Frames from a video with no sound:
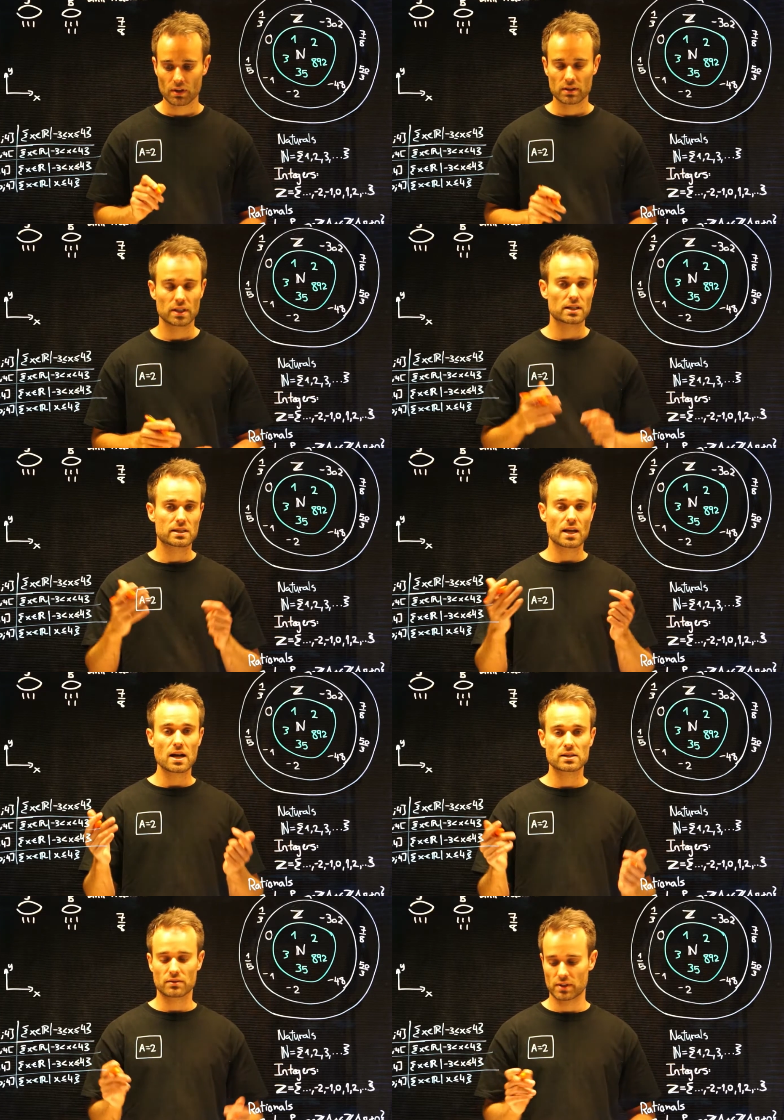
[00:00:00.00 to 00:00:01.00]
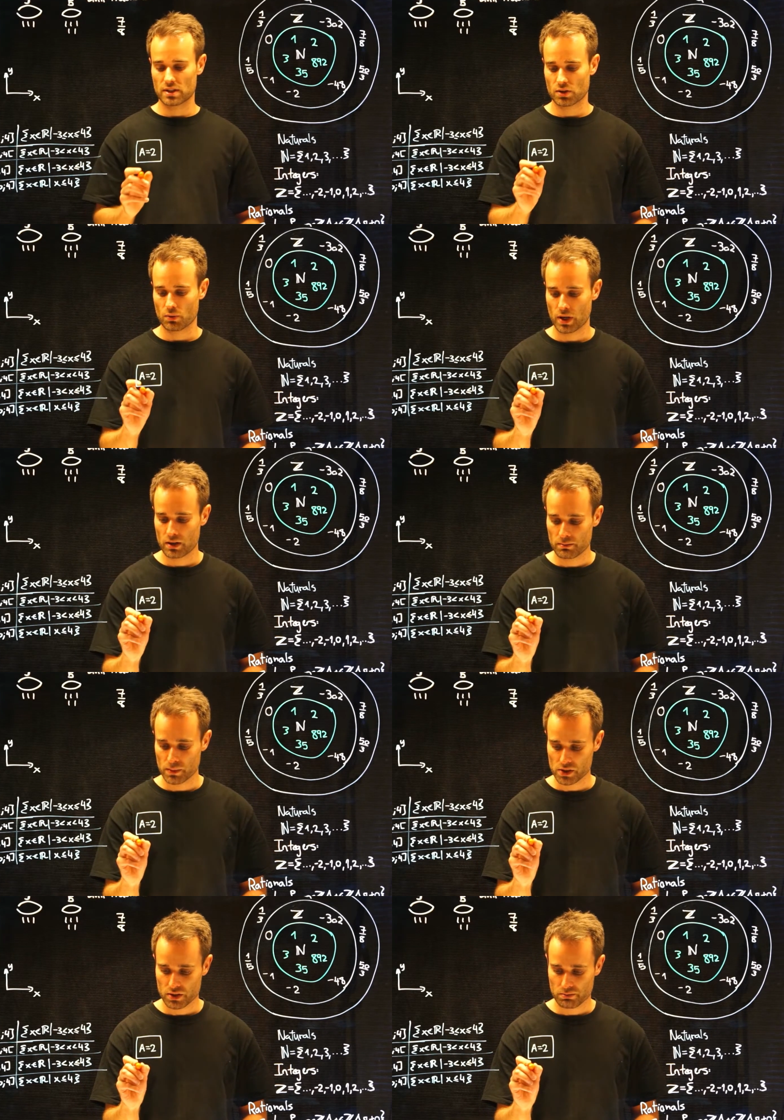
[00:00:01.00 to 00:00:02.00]
The size of the square
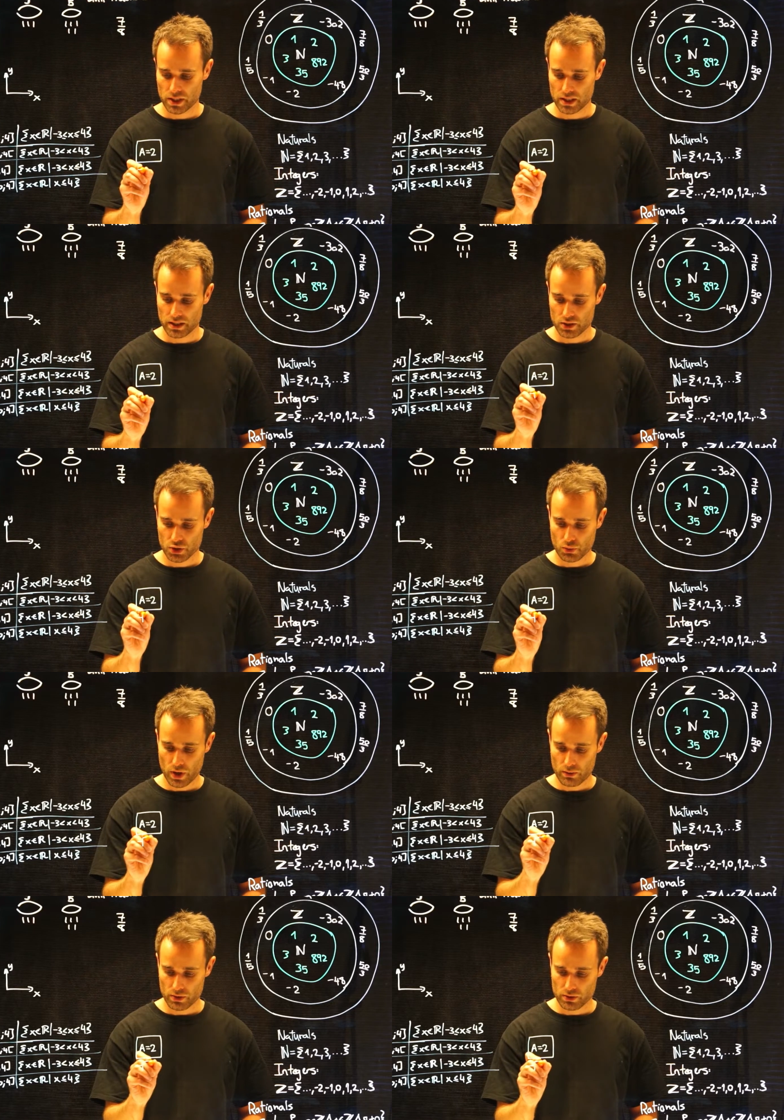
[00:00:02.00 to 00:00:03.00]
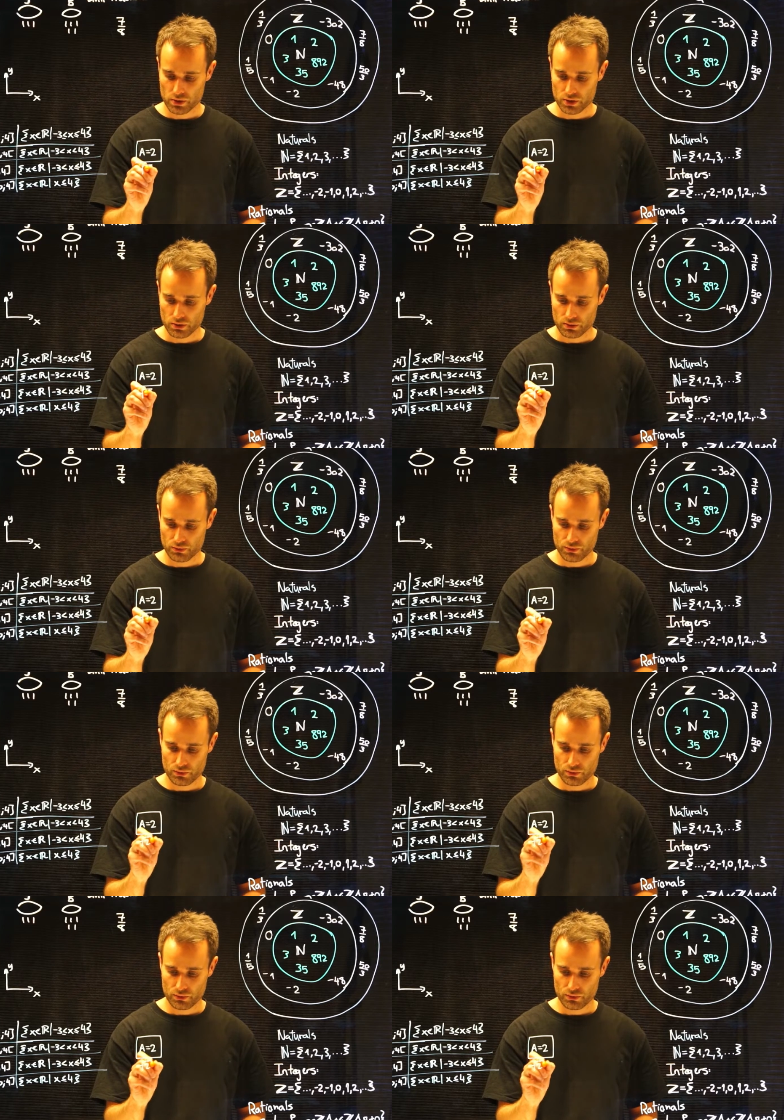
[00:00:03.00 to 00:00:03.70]
must be square root 2.